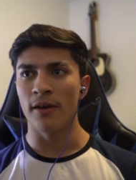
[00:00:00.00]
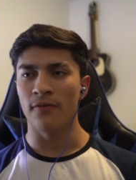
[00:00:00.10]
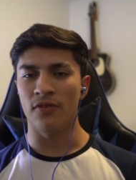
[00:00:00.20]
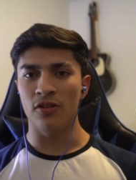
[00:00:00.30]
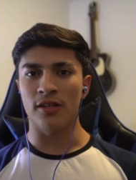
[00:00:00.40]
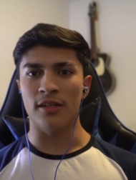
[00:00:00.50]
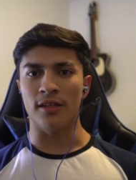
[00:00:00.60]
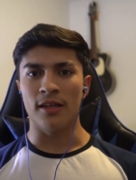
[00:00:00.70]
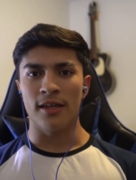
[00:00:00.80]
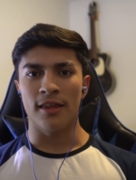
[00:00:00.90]

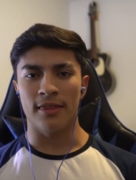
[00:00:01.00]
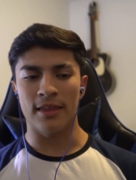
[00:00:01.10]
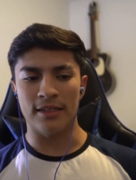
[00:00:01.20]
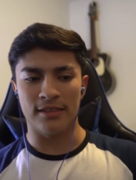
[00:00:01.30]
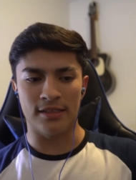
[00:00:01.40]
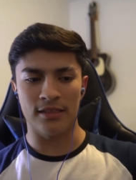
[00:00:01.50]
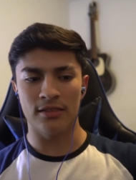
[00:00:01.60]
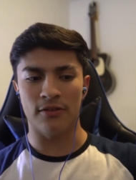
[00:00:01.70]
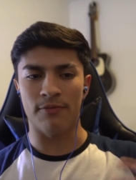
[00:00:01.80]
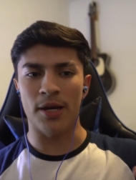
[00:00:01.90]
feeling that
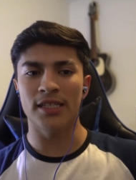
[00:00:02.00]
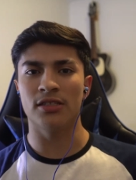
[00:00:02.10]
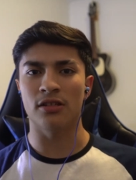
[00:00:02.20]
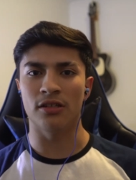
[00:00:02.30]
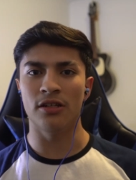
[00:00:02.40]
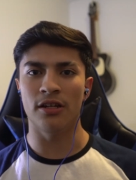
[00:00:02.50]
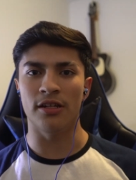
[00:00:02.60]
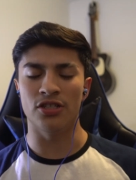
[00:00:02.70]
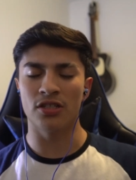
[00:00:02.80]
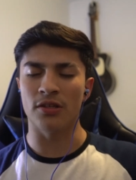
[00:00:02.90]
sense of
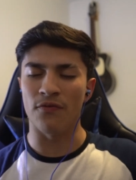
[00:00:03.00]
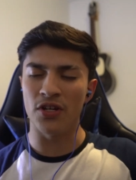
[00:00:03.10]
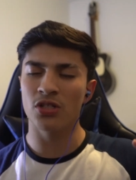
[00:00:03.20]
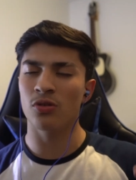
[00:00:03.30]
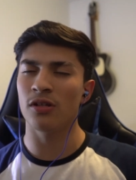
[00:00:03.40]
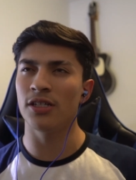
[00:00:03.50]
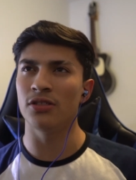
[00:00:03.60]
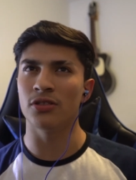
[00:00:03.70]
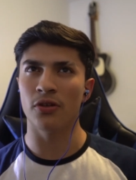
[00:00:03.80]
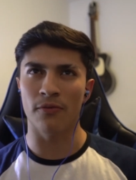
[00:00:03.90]
masculinity. Just visualize
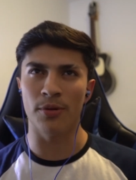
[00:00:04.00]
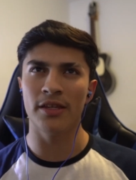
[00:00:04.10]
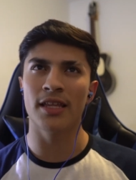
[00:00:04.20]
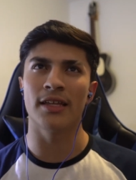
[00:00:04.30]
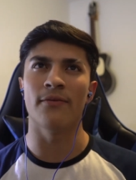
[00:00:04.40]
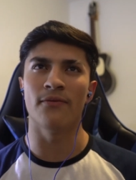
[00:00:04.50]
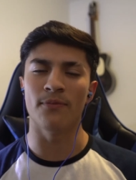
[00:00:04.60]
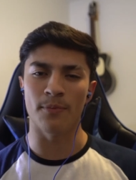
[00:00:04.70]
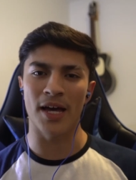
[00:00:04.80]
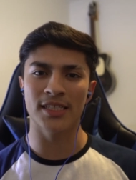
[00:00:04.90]
yourself being that
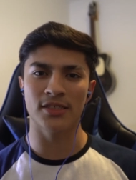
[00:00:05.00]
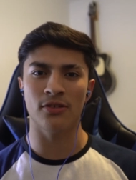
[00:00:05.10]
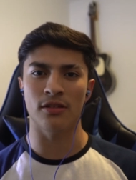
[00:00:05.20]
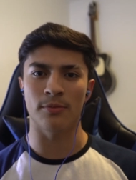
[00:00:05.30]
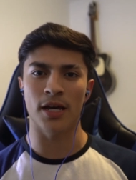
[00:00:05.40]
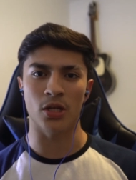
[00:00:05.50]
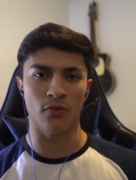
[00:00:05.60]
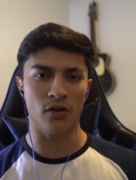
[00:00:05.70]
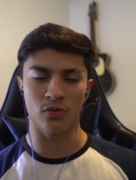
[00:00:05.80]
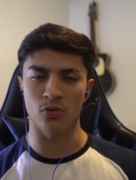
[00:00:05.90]
masculine man you
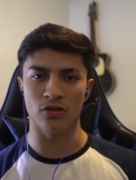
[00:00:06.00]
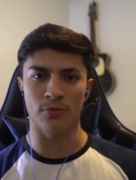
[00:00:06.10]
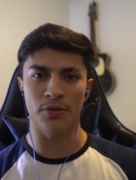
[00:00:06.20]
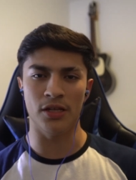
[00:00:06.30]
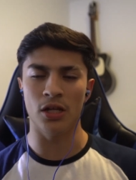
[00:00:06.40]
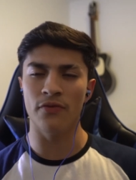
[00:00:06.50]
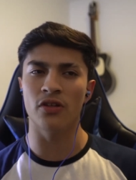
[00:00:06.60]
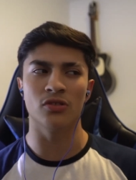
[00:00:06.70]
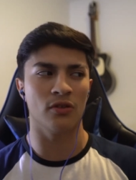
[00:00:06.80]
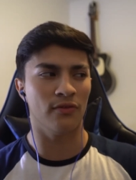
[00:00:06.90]
always wanted to be, loving
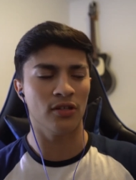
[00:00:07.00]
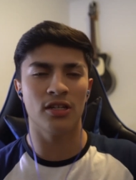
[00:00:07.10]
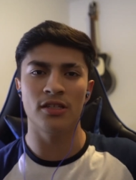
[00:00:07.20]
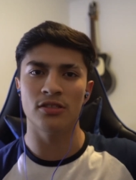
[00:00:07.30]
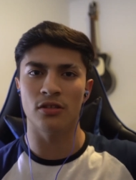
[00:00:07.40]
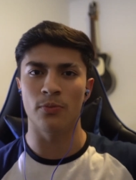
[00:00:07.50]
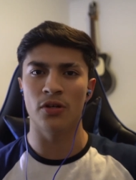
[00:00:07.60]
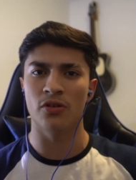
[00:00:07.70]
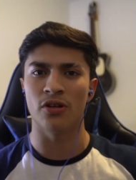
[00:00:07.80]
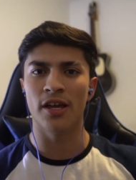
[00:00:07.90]
yourself, looking into the
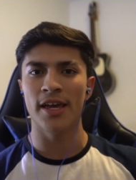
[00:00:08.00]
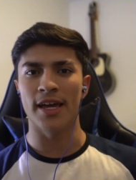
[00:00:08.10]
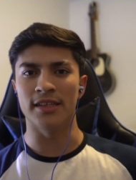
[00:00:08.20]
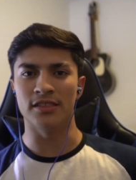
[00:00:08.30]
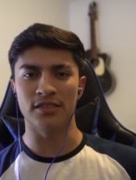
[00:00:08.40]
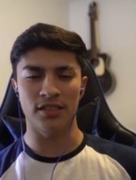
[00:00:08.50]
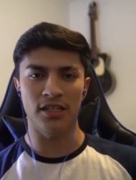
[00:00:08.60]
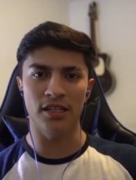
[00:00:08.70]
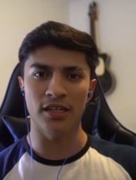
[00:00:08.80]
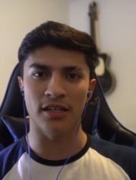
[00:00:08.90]
mirror and
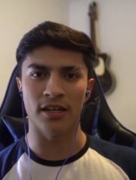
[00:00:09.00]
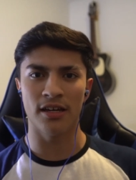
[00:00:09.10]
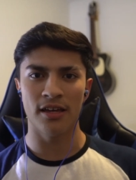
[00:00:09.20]
seeing